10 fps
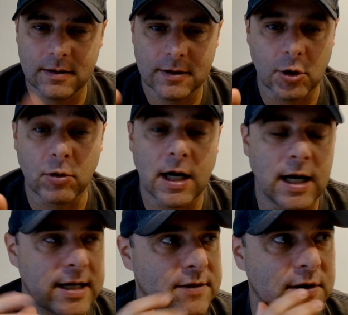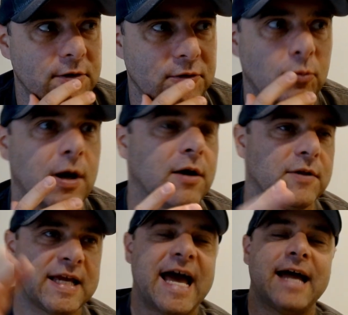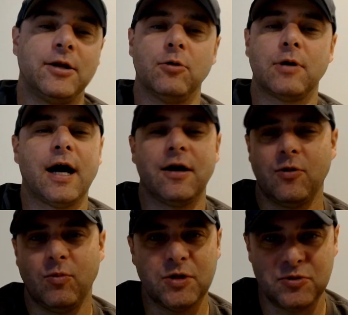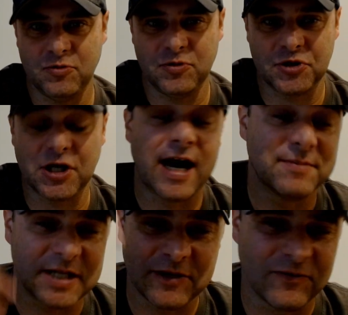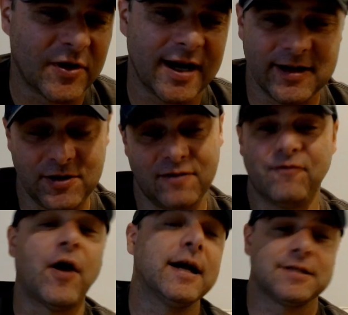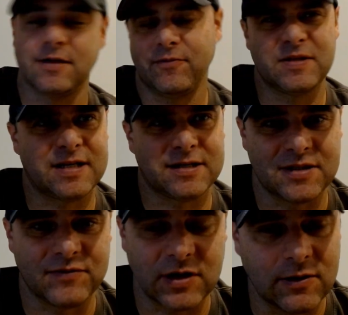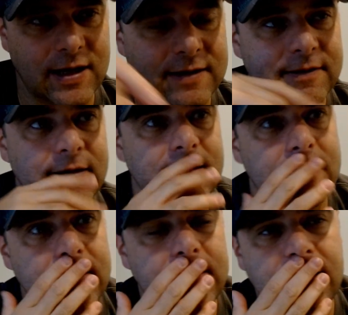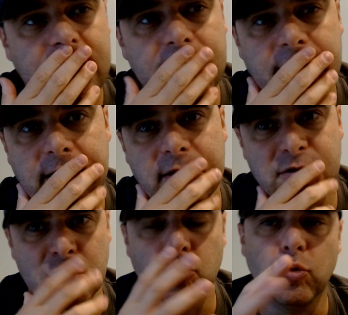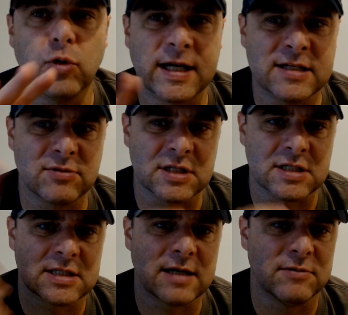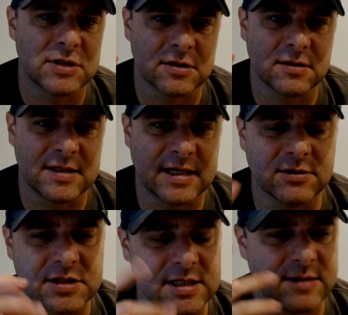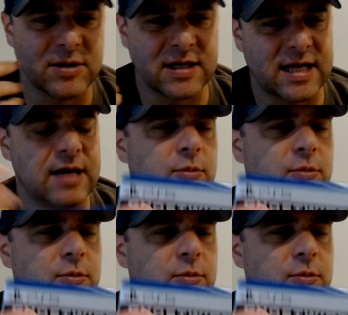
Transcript: yokai in there as well. The cat yokai are the ones who do the shops that you find, and you can find stuff, and there's a lot of stuff to collect in here. There's a cool, I guess it was a DLC, but it came